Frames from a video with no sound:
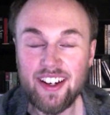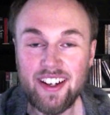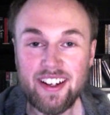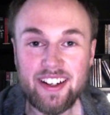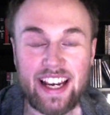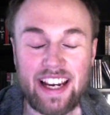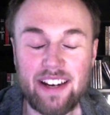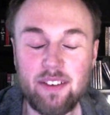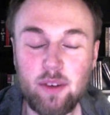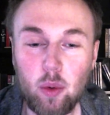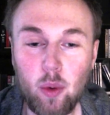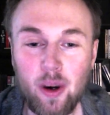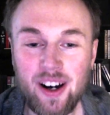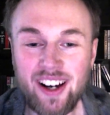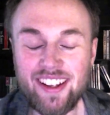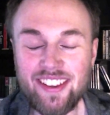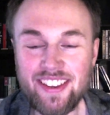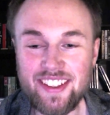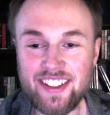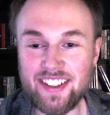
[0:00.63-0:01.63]
Hey
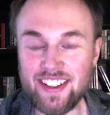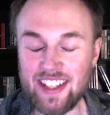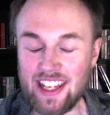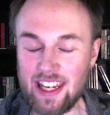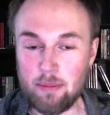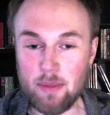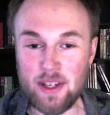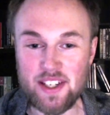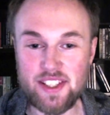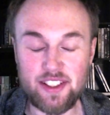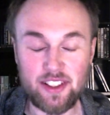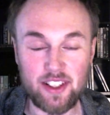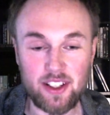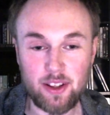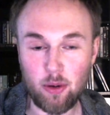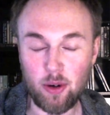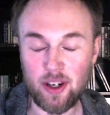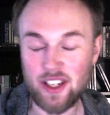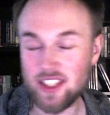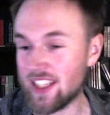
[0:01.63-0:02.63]
everyone, the name is Erik
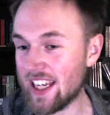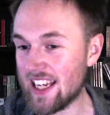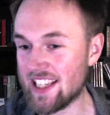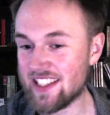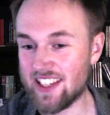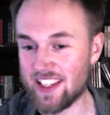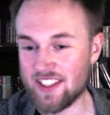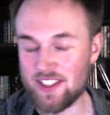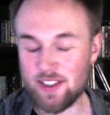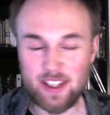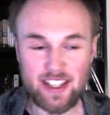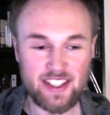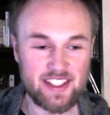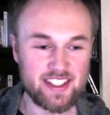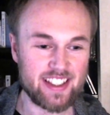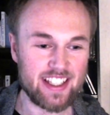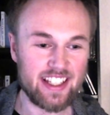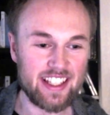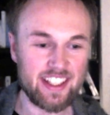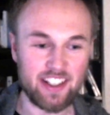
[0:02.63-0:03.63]
Thor, and yes, as you can
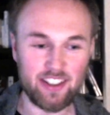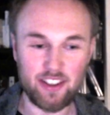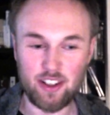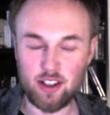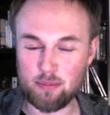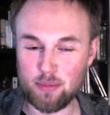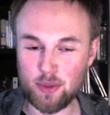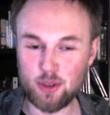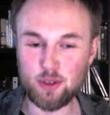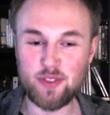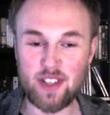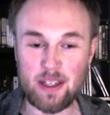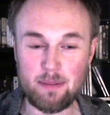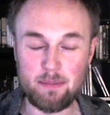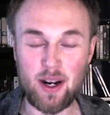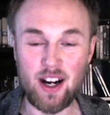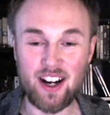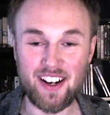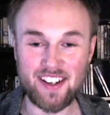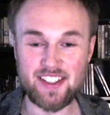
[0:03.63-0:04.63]
see, there are moving
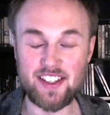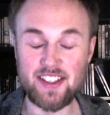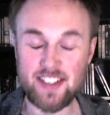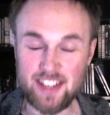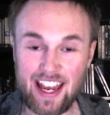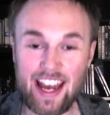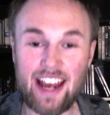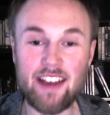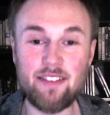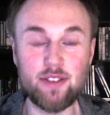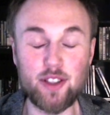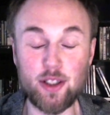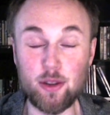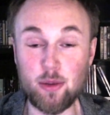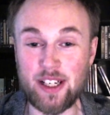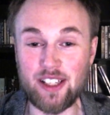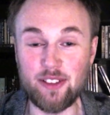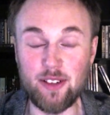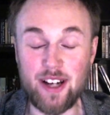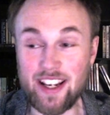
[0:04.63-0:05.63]
boxes
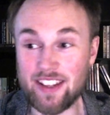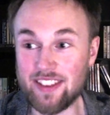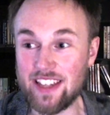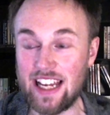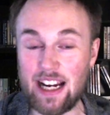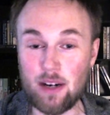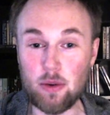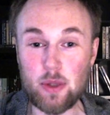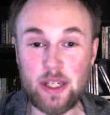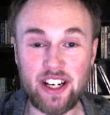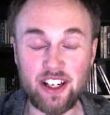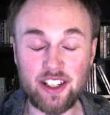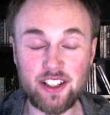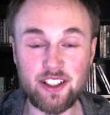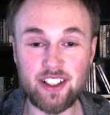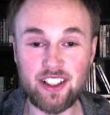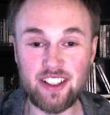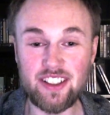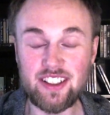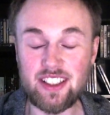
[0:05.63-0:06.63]
everywhere right now. We are
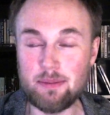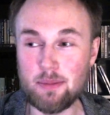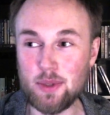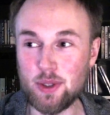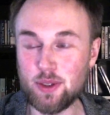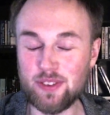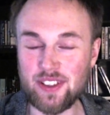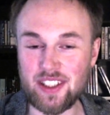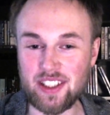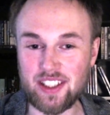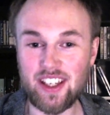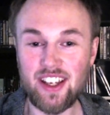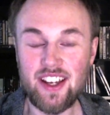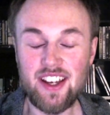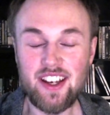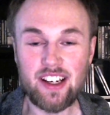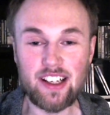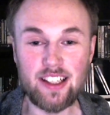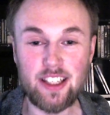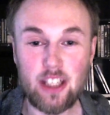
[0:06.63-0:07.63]
currently moving
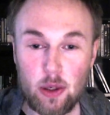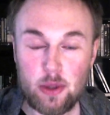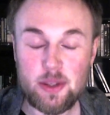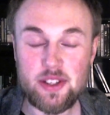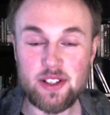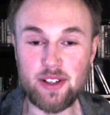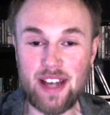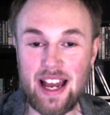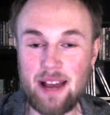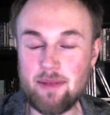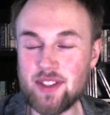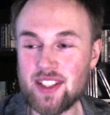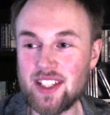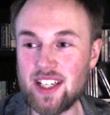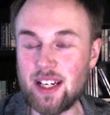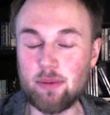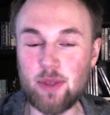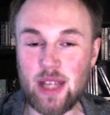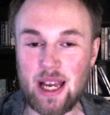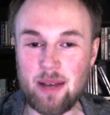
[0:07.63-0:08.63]
closer to
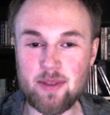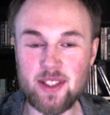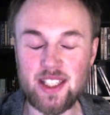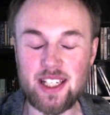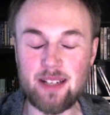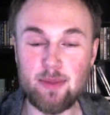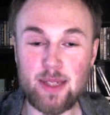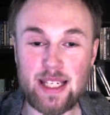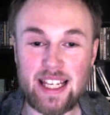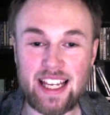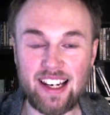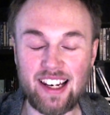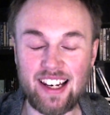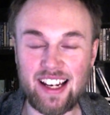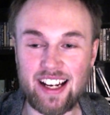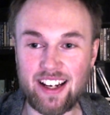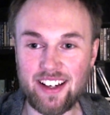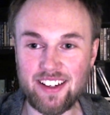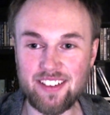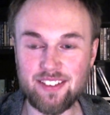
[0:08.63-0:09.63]
Amsterdam, to Amsterdam
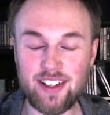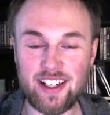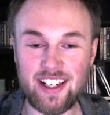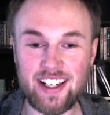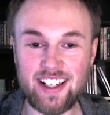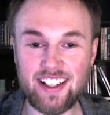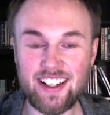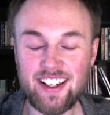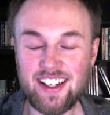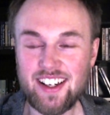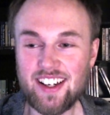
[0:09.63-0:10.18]
Lilleland, where